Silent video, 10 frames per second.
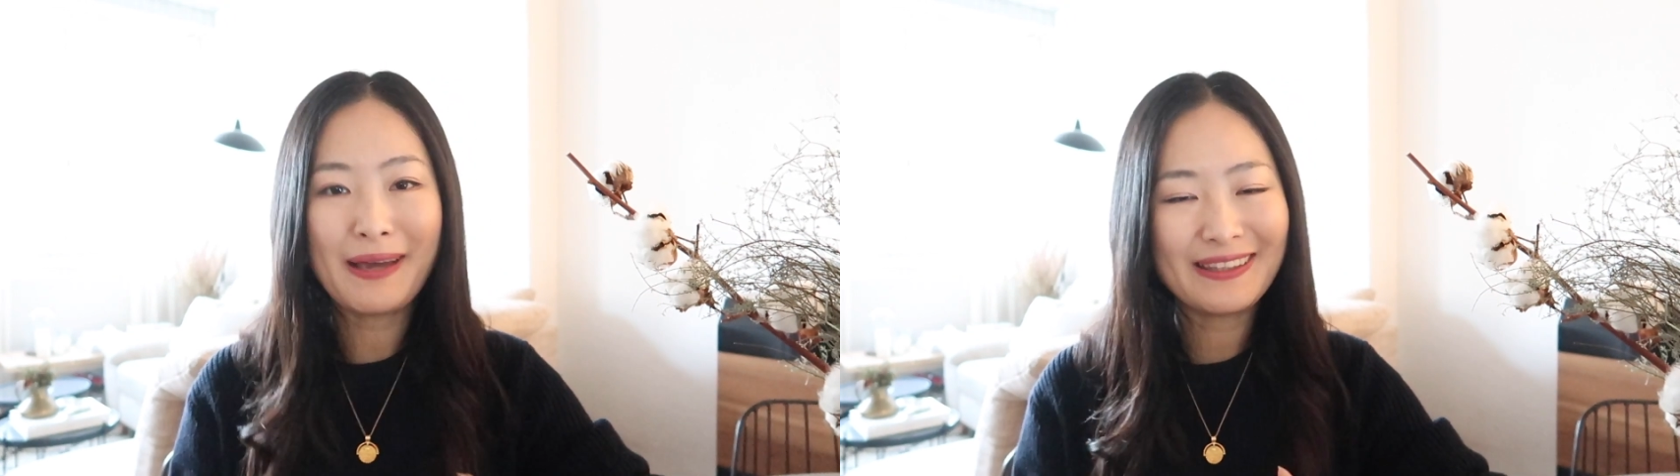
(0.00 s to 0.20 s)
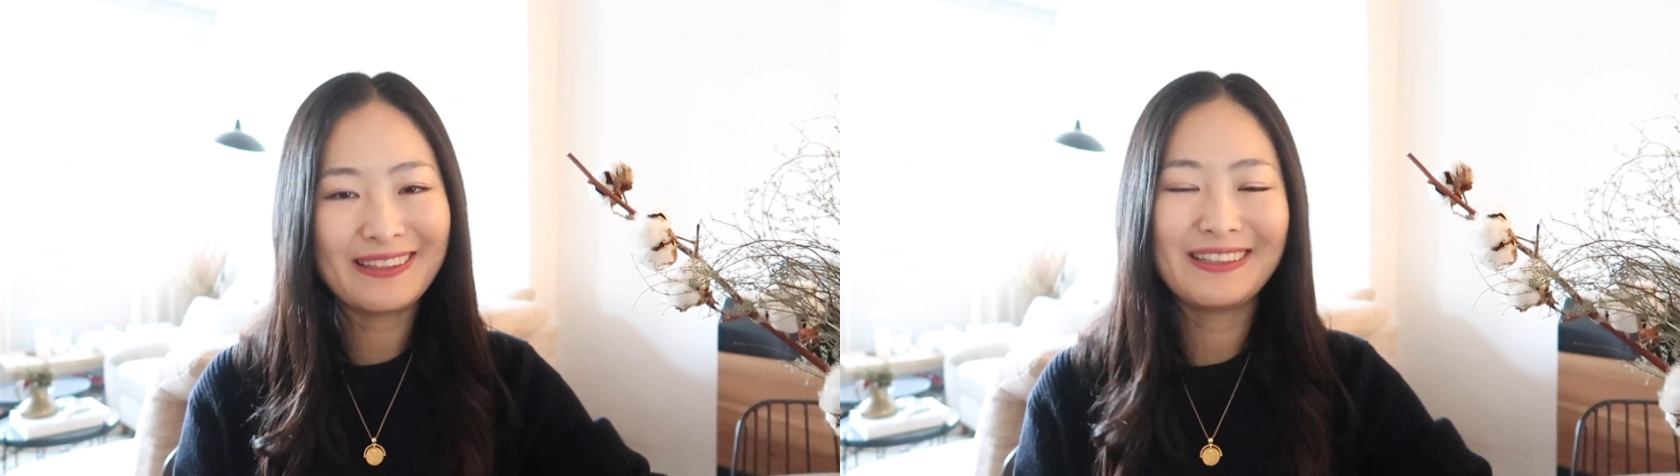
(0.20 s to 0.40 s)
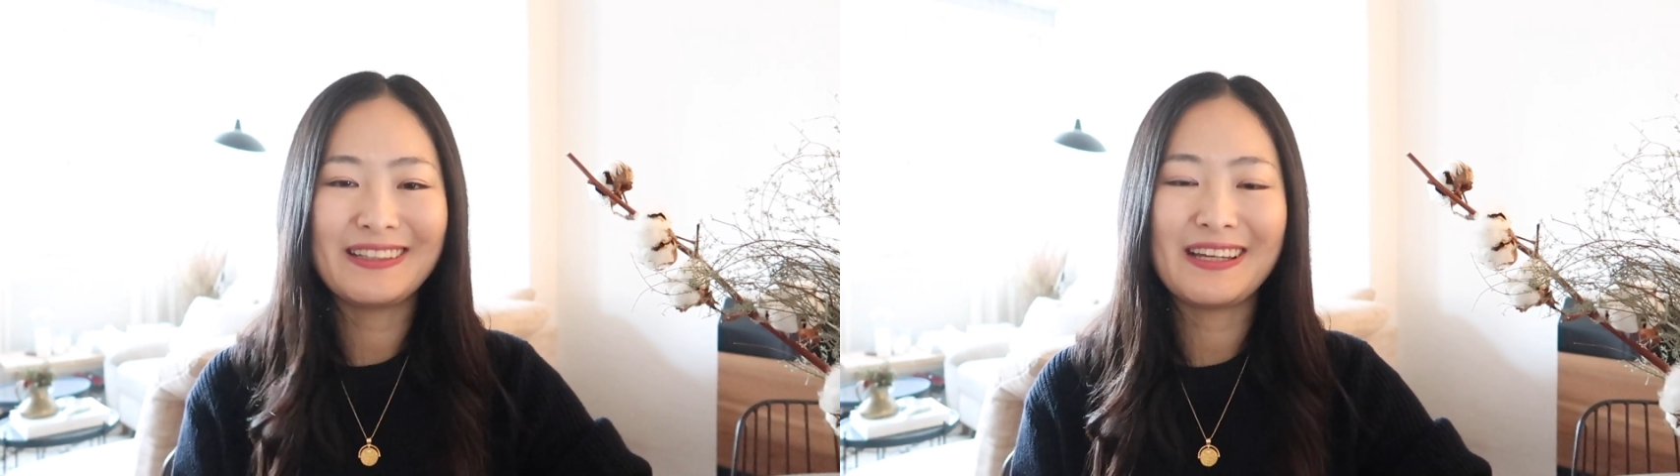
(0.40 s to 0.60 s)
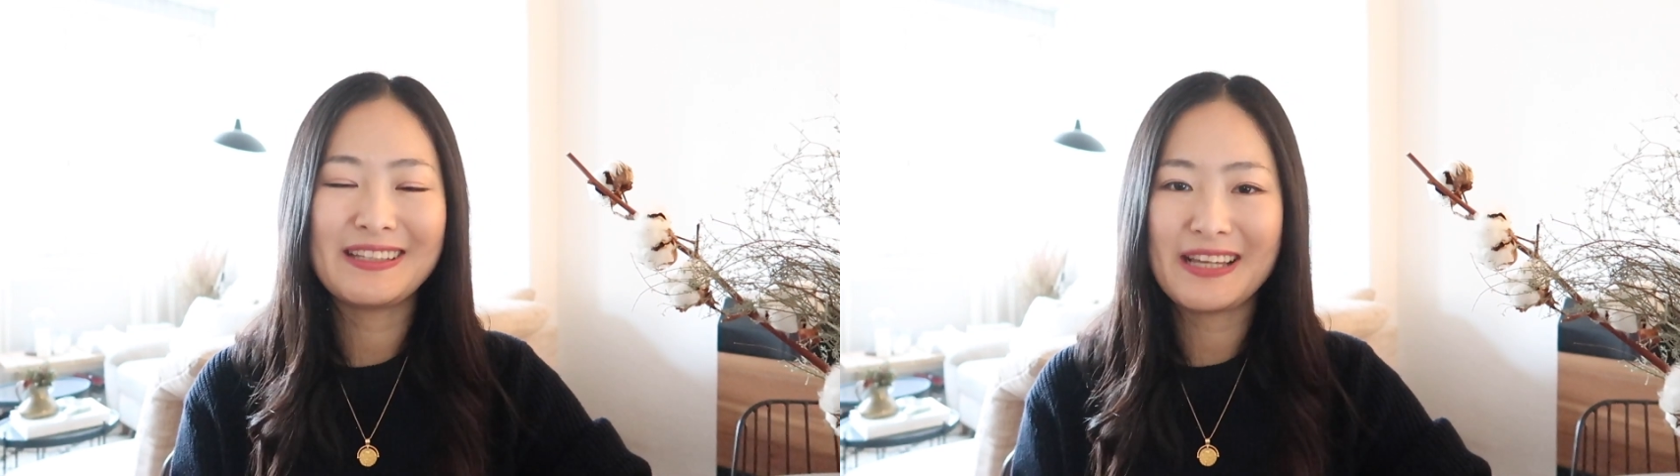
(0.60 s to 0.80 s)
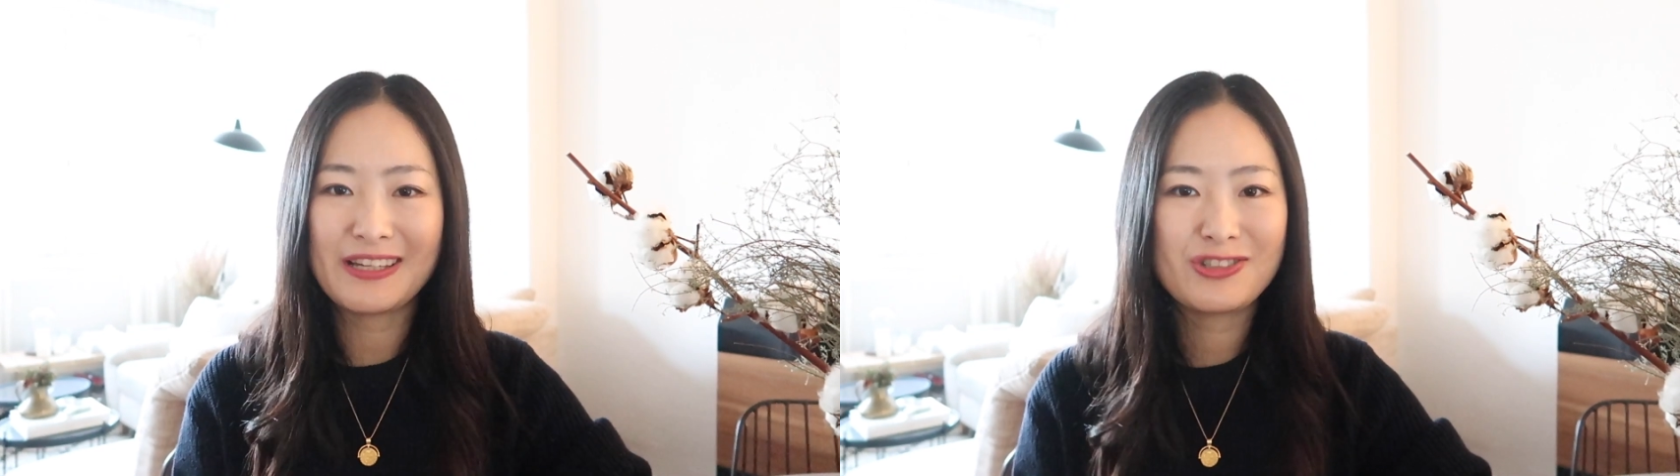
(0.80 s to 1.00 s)
bed
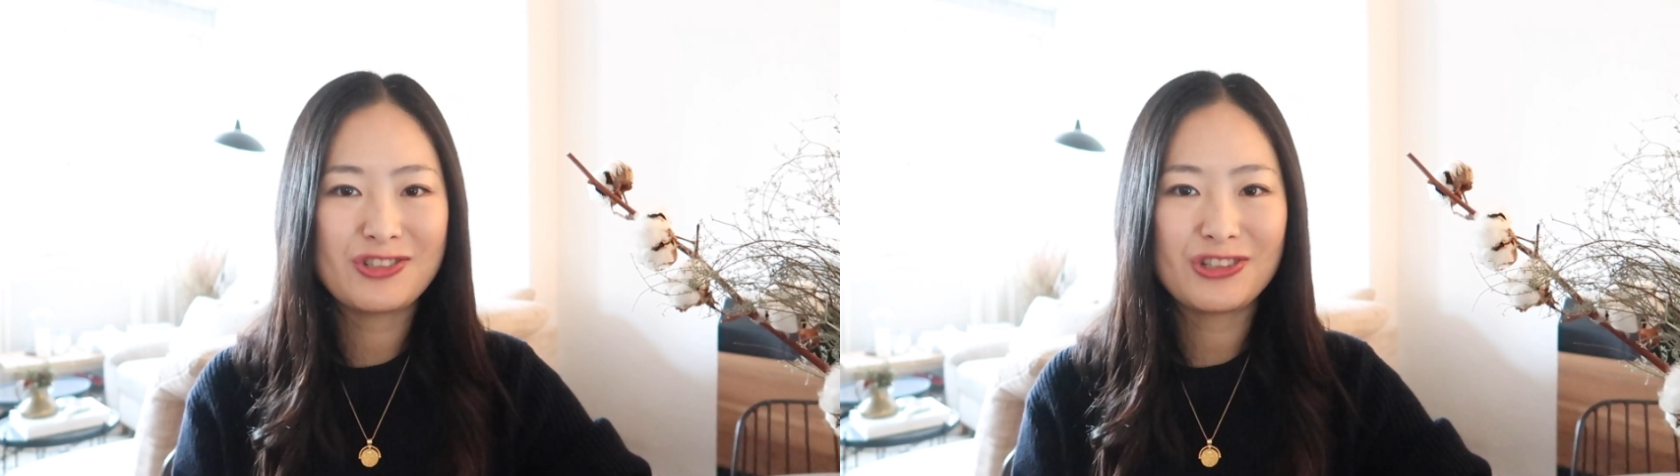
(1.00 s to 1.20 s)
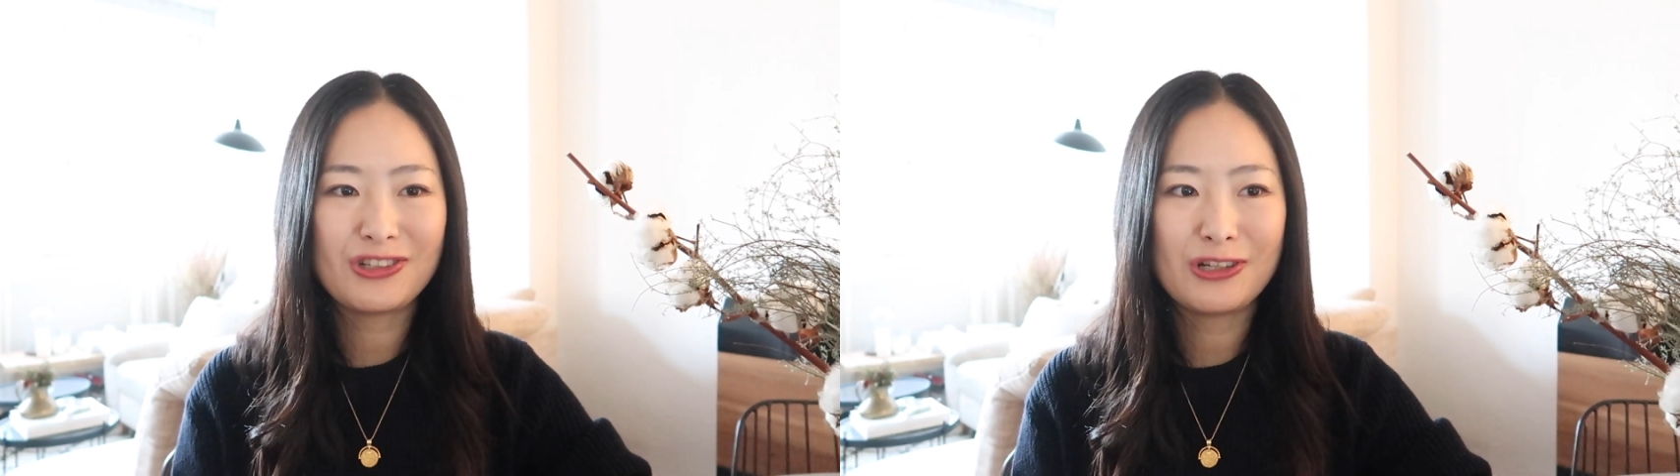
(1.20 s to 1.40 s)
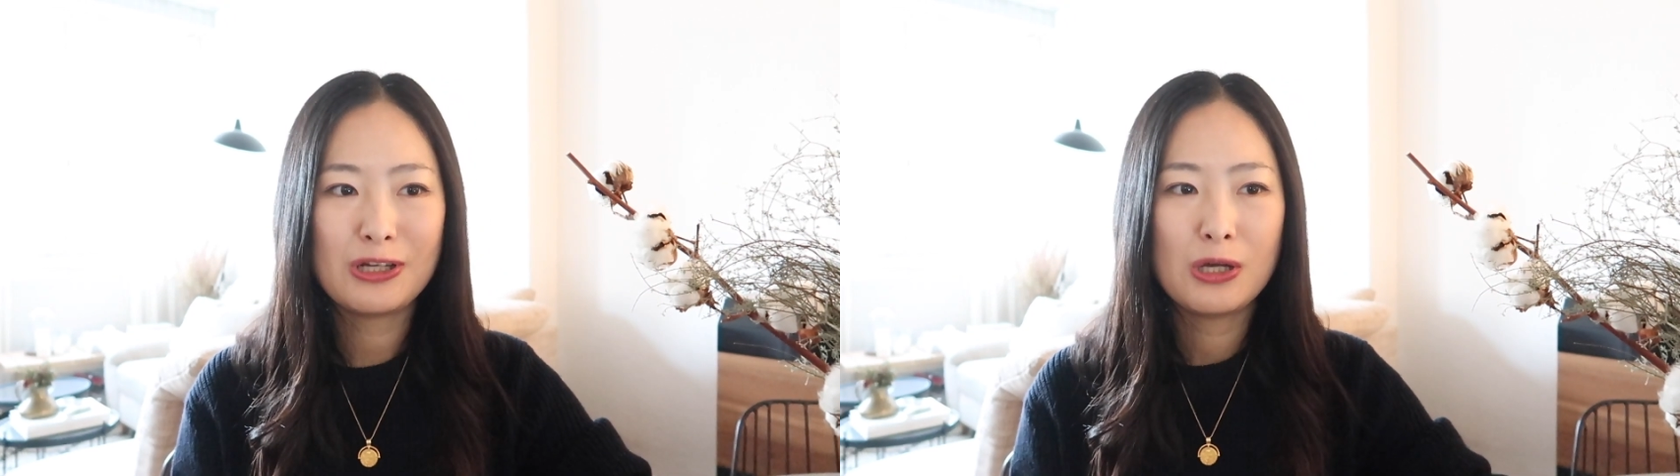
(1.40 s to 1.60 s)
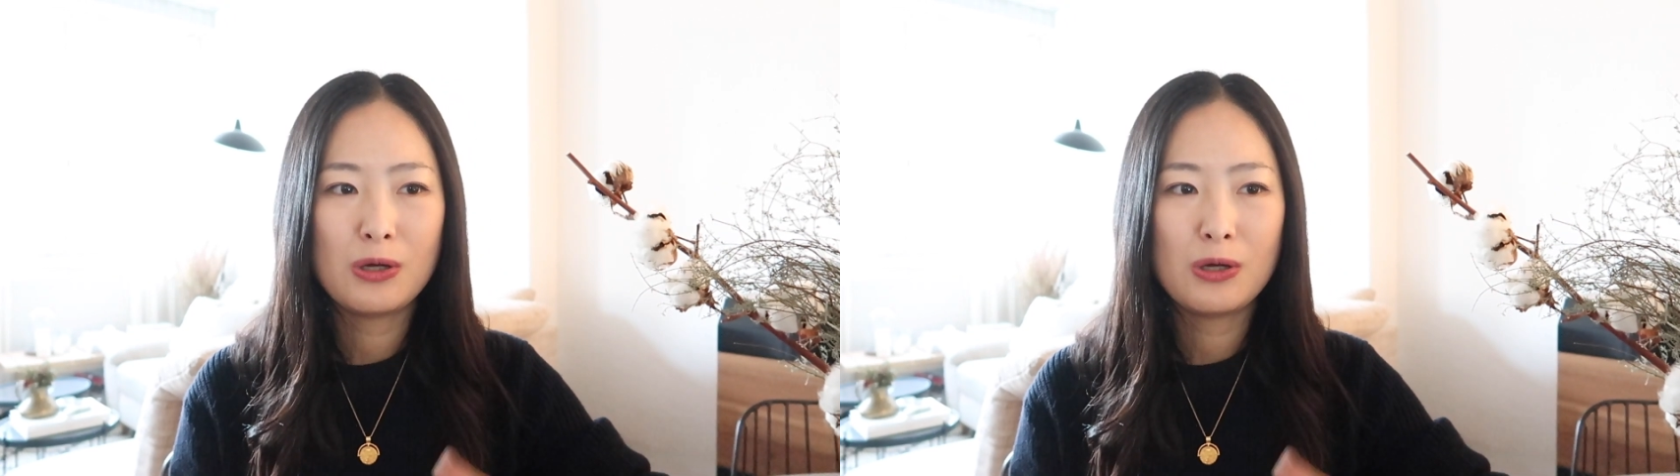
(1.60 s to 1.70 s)
linen texture